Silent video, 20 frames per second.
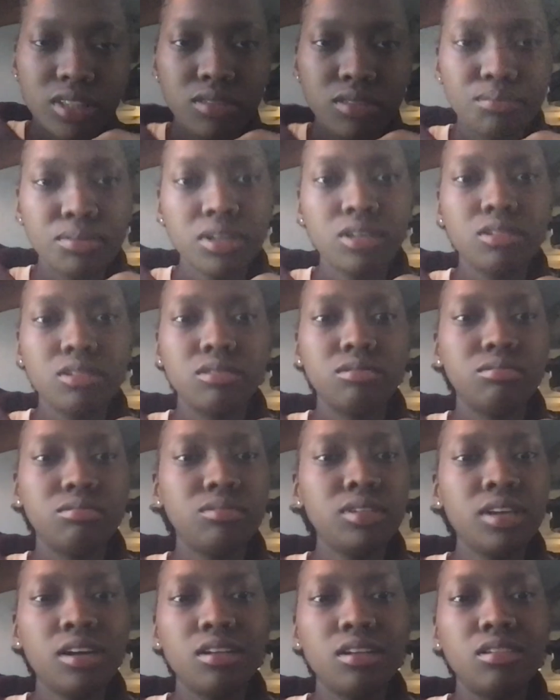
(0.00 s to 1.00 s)
Bro, we're
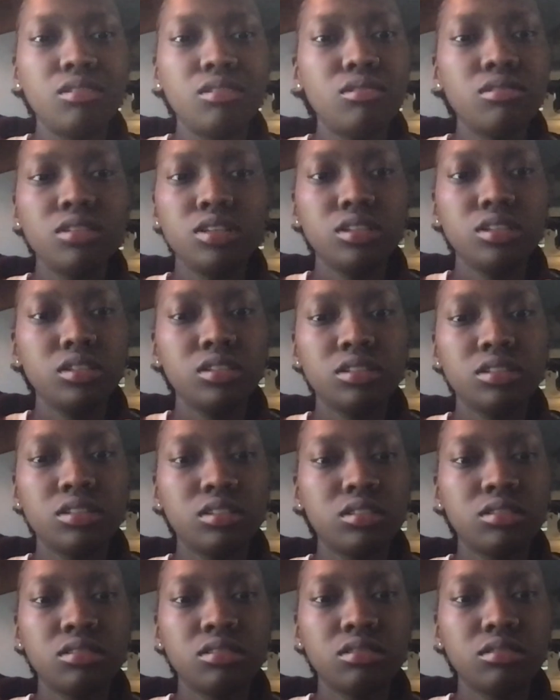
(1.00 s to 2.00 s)
not doing this.
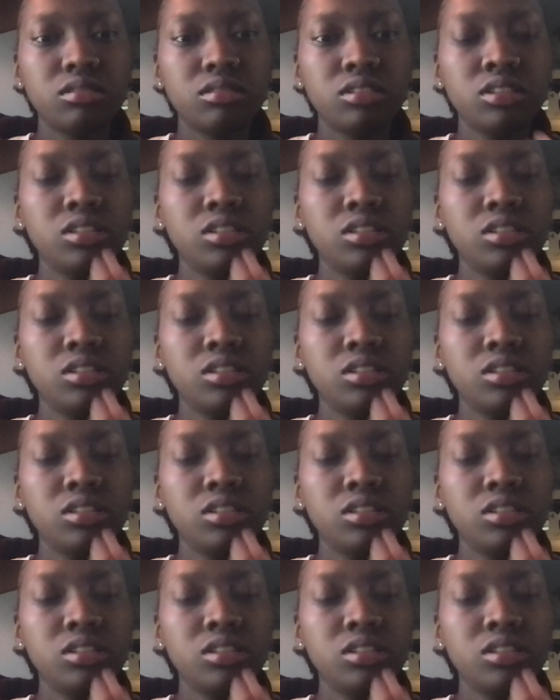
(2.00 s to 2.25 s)
It's